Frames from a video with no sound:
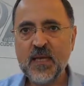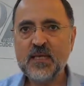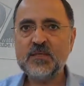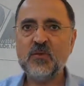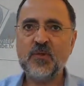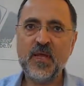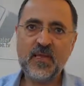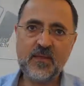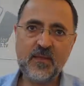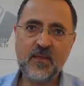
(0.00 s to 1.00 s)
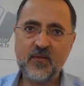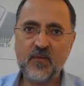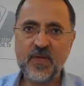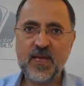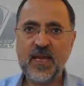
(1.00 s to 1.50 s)
so that you know
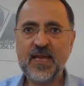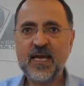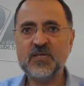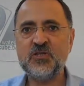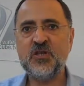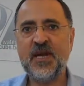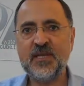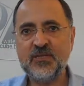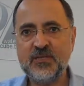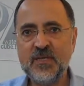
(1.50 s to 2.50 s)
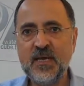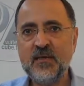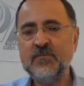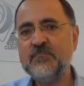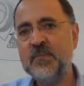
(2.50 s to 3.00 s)
they can exchange
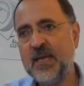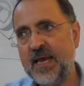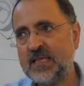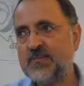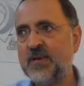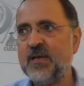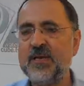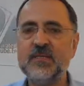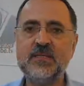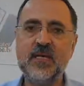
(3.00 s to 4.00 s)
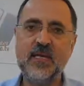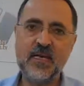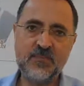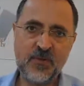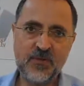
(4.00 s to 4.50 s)
experience and
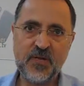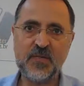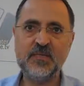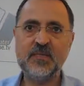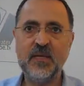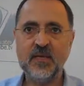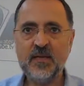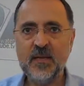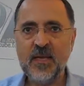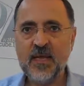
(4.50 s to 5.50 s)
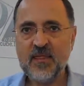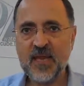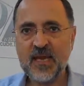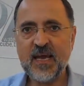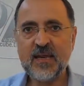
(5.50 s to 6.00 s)
expertise and
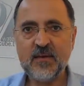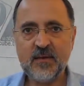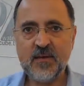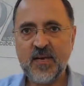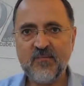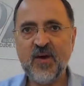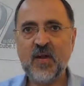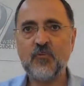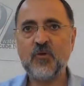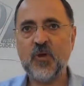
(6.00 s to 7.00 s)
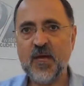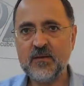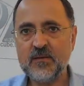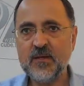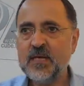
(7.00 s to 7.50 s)
they can develop together.
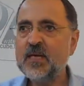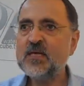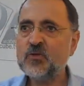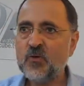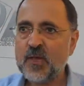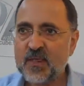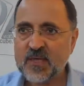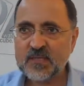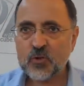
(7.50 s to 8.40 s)
Mm-hmm, mm-hmm. So this